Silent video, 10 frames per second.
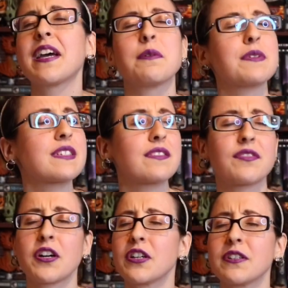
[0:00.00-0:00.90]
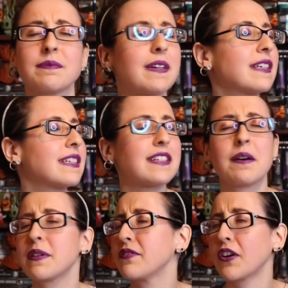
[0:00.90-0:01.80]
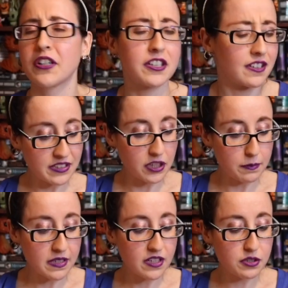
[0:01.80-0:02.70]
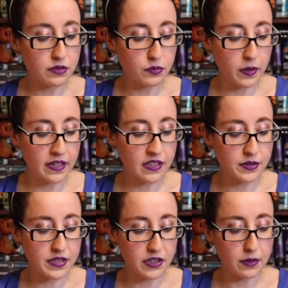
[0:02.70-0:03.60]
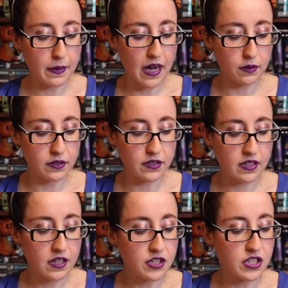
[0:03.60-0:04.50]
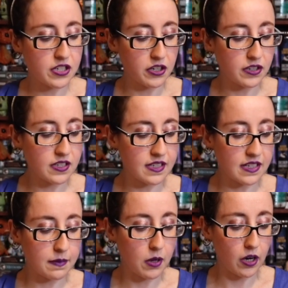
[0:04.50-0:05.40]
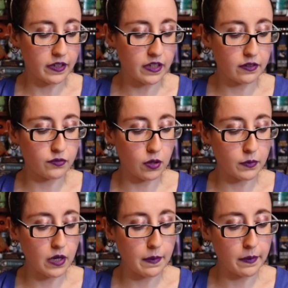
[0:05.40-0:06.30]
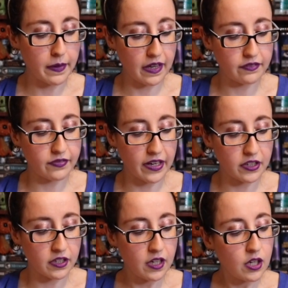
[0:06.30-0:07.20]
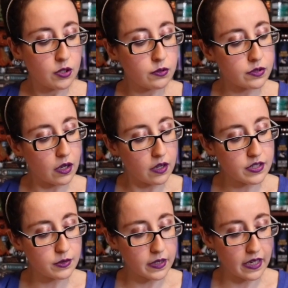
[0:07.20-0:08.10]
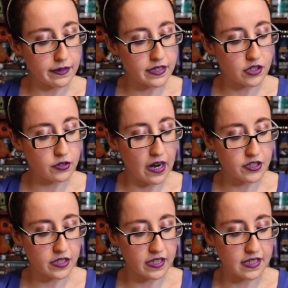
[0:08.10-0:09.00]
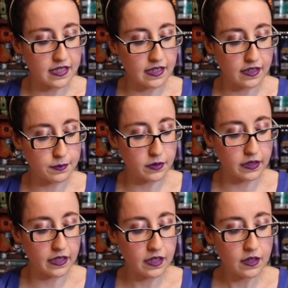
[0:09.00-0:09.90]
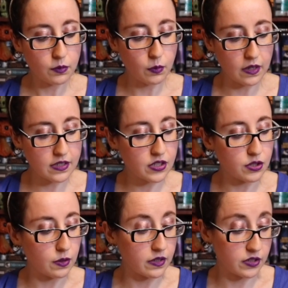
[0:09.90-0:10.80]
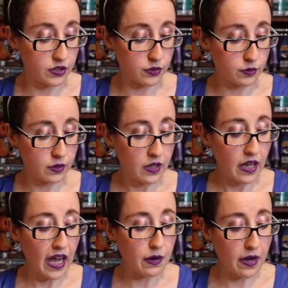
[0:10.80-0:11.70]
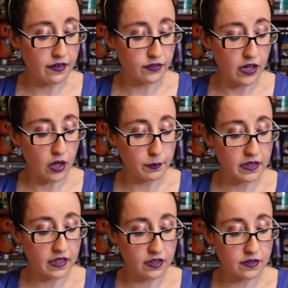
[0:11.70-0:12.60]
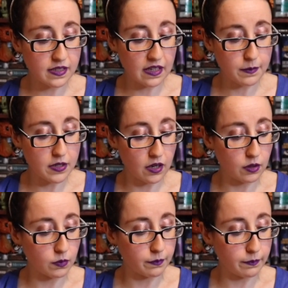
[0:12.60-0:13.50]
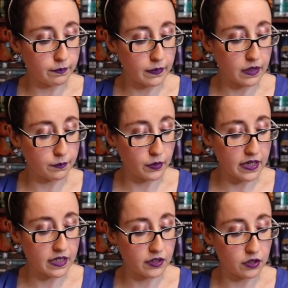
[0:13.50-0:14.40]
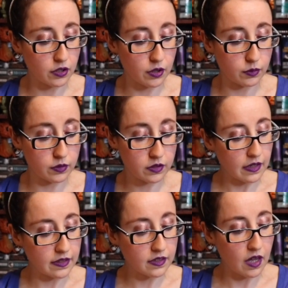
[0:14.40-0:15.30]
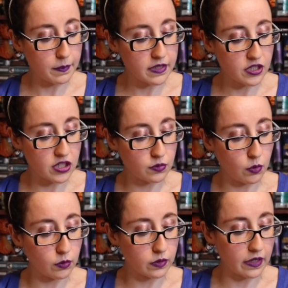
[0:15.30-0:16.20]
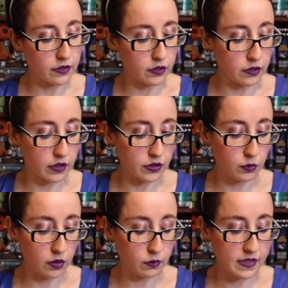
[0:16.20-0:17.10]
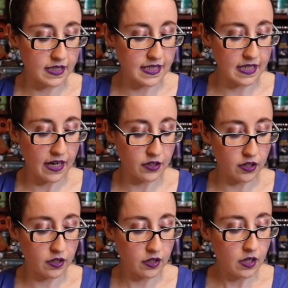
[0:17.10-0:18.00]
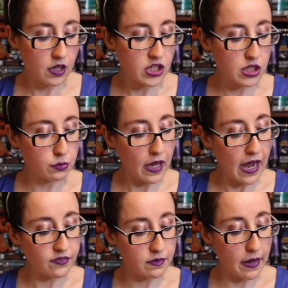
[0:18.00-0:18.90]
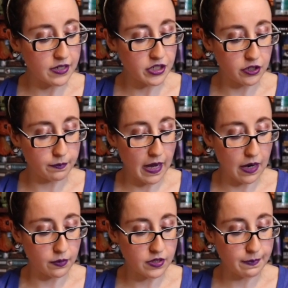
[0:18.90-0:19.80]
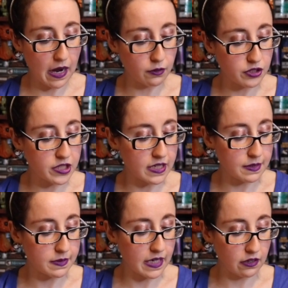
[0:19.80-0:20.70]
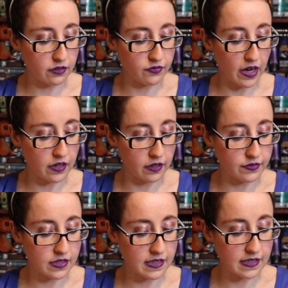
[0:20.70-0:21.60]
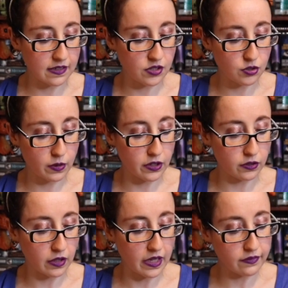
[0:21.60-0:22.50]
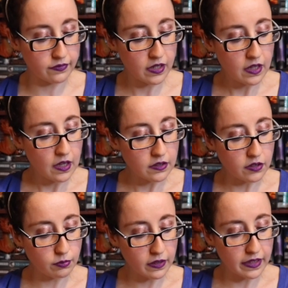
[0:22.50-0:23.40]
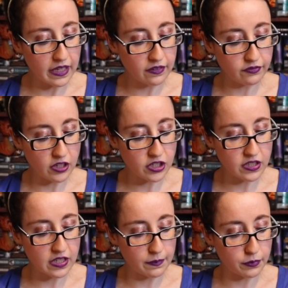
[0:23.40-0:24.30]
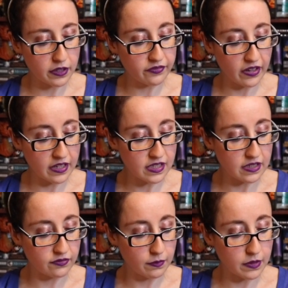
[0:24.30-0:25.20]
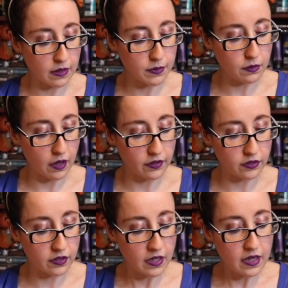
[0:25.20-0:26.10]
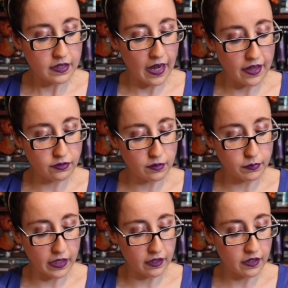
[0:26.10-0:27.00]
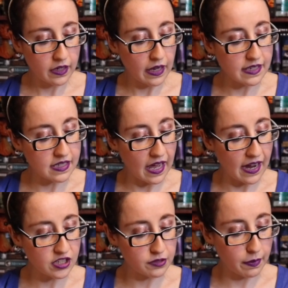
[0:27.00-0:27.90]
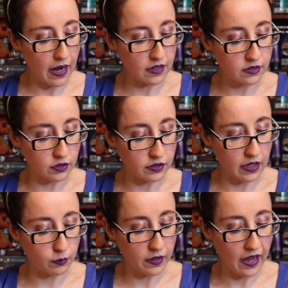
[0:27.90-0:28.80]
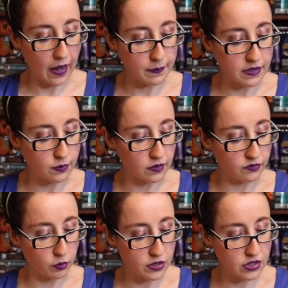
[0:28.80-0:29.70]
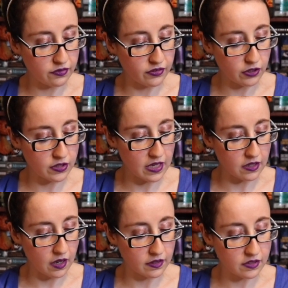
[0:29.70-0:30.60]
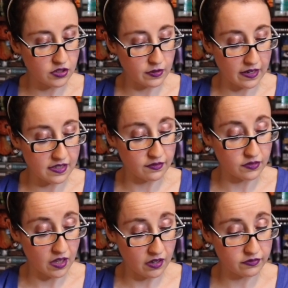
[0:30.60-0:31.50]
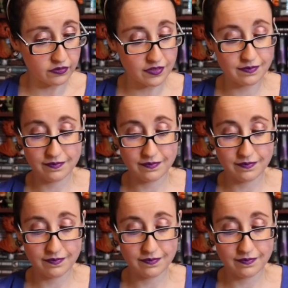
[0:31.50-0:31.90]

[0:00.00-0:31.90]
I almost said farter. Did not mean farter. Determined to avoid using her powers, she turns to Sam Hardy, a former MMA fighter, who also carries a tragedy he desperately wants to undo. However, helping heal Sam's heart will mean breaking her own, and the competition won't let her ignore what's inside her. She will have to master her powers she has been terrified of since they destroyed her life. The thrilling and fresh contemporary fantasy from debut author Catherine Blair is an action-packed look at what happens when the forces of fear take on the strengths of love.